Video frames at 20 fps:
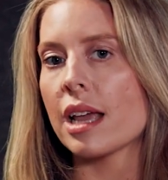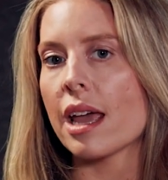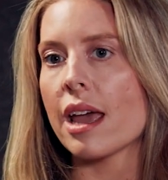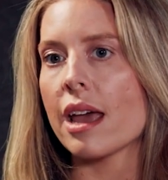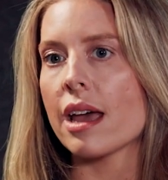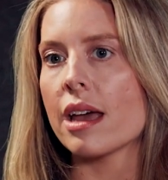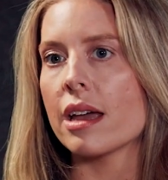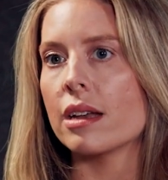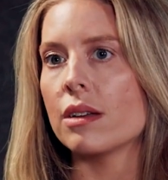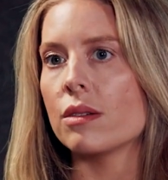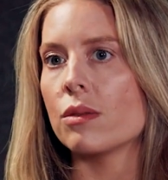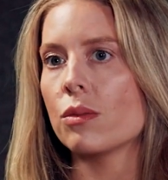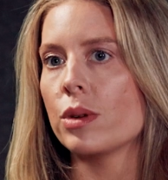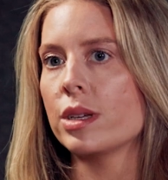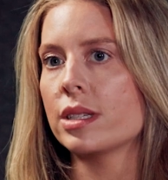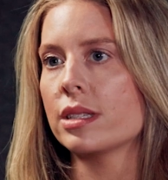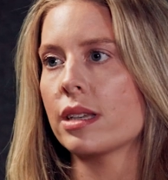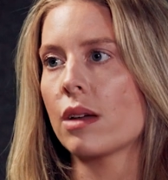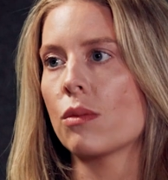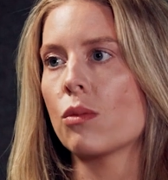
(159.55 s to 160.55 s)
and we
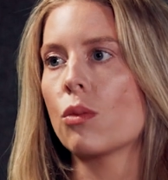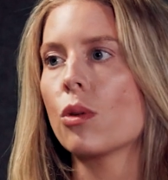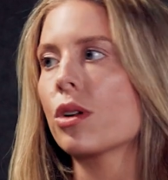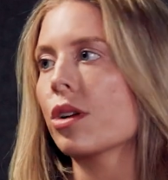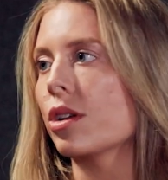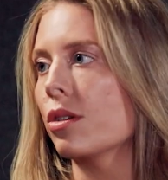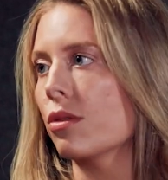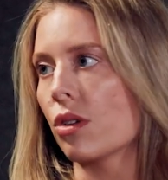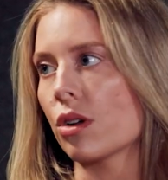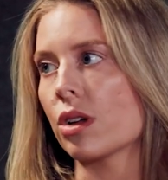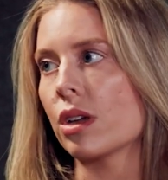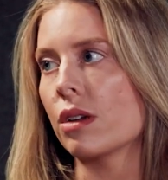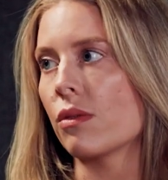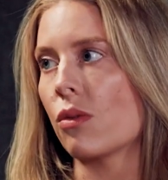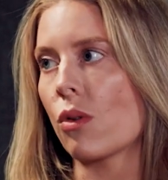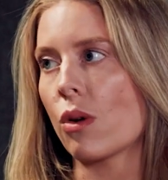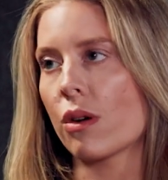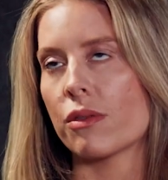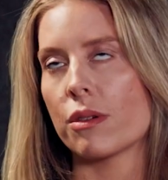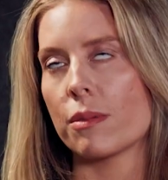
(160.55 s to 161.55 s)
said, What are you looking
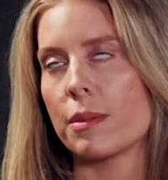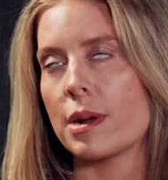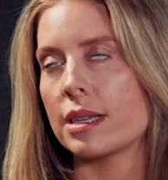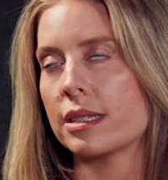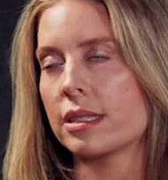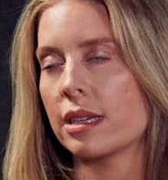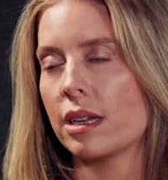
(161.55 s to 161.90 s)
for from us?